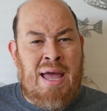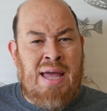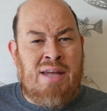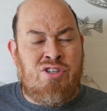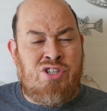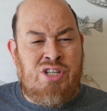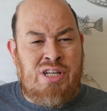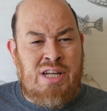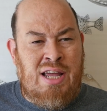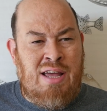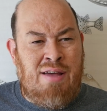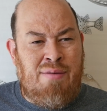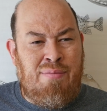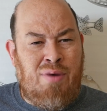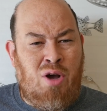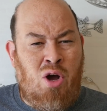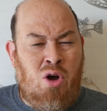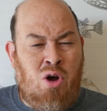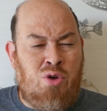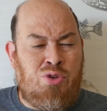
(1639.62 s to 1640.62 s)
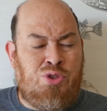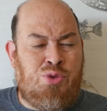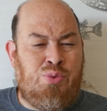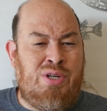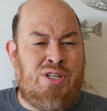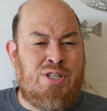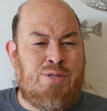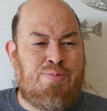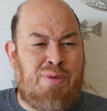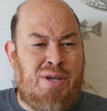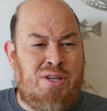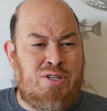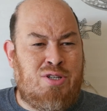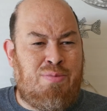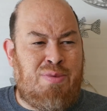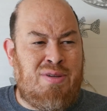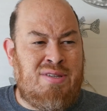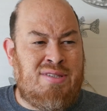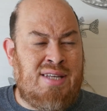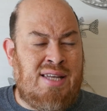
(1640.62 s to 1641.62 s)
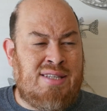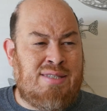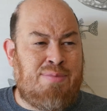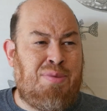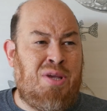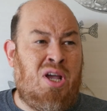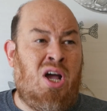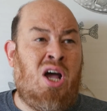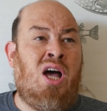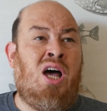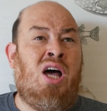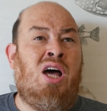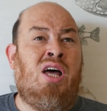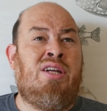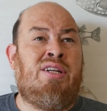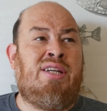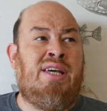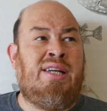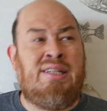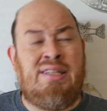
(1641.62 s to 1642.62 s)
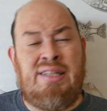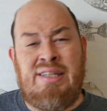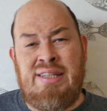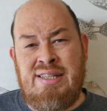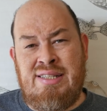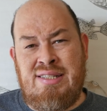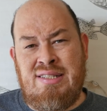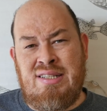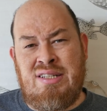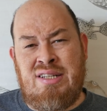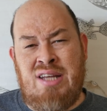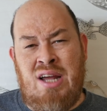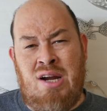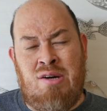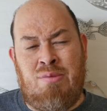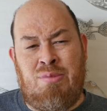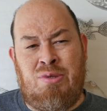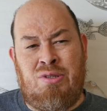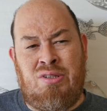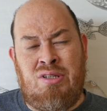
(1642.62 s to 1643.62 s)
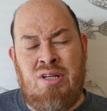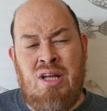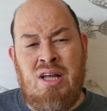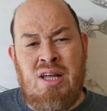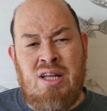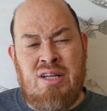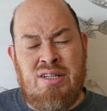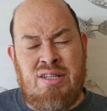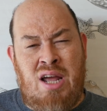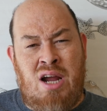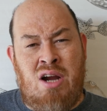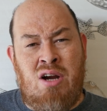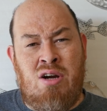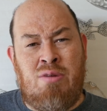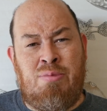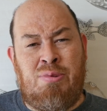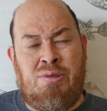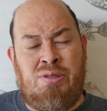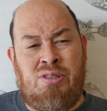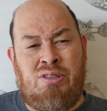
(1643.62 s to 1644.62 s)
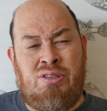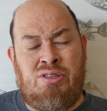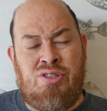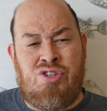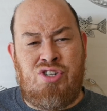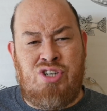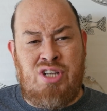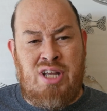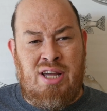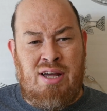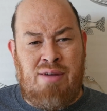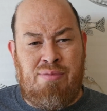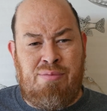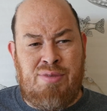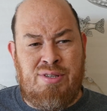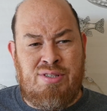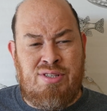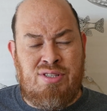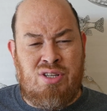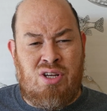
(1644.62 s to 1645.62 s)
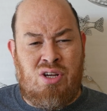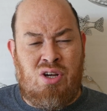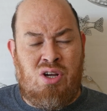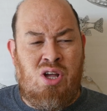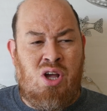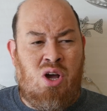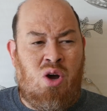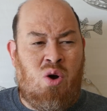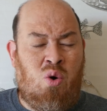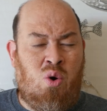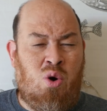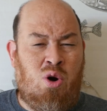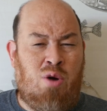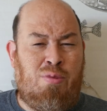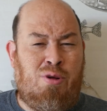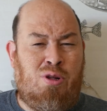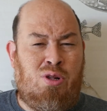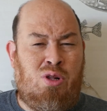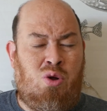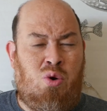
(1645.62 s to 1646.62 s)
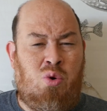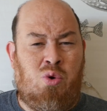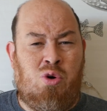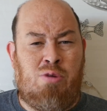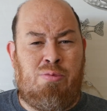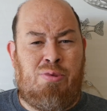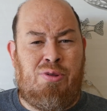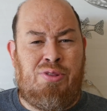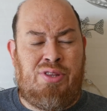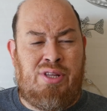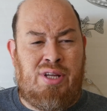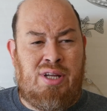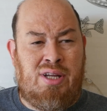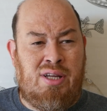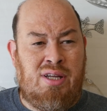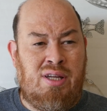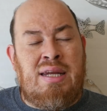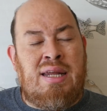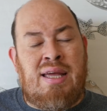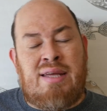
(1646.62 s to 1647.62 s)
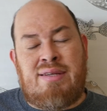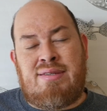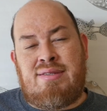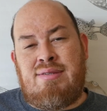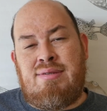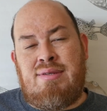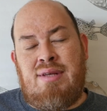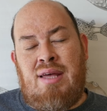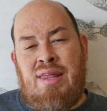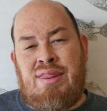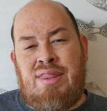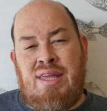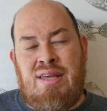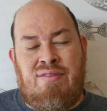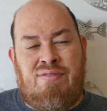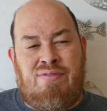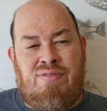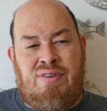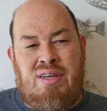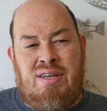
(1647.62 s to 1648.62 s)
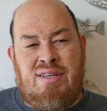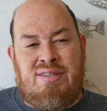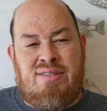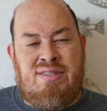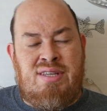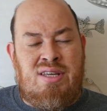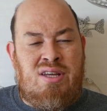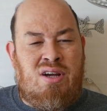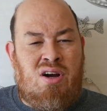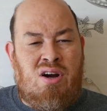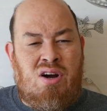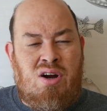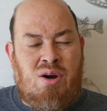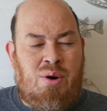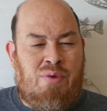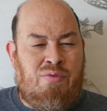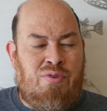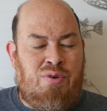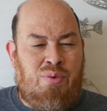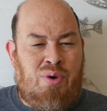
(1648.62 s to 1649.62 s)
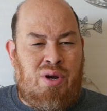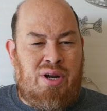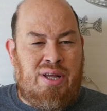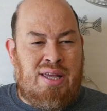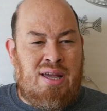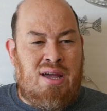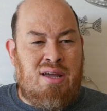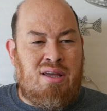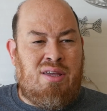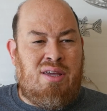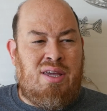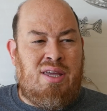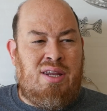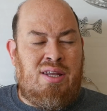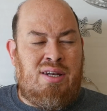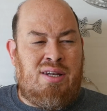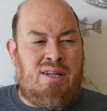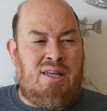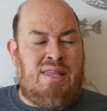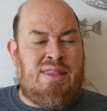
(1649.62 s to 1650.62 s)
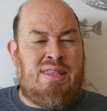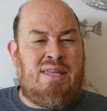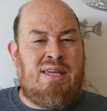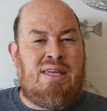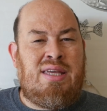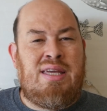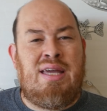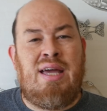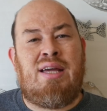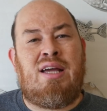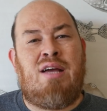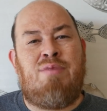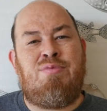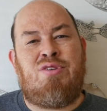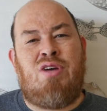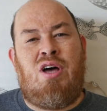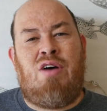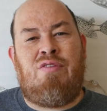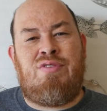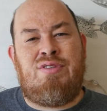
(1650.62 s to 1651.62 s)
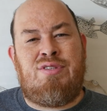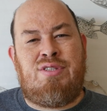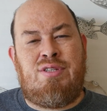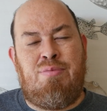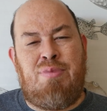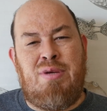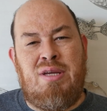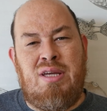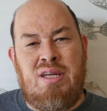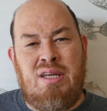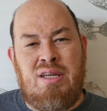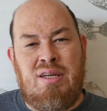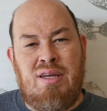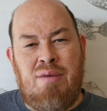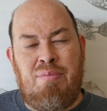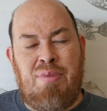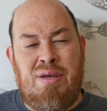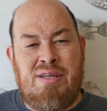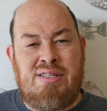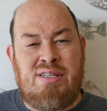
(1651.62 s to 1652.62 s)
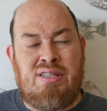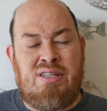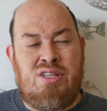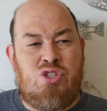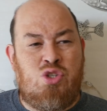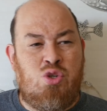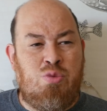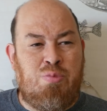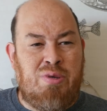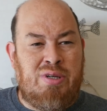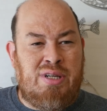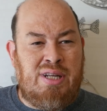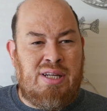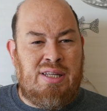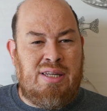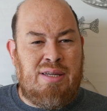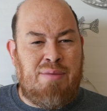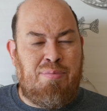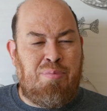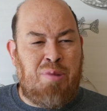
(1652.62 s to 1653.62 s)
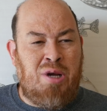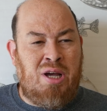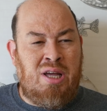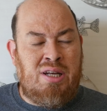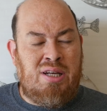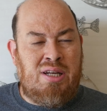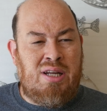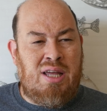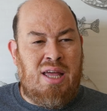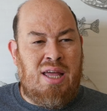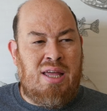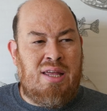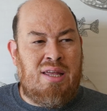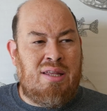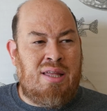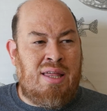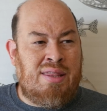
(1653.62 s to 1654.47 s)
bad GM. Oh, three displacement to piece, that's beyond deadly. This is a terrible, terrible GM. This is a horrible, horrible thing. And yes, I think VSCR, however you want to calculate it, I think, yeah, it comes off as to being basically super deadly. But eh,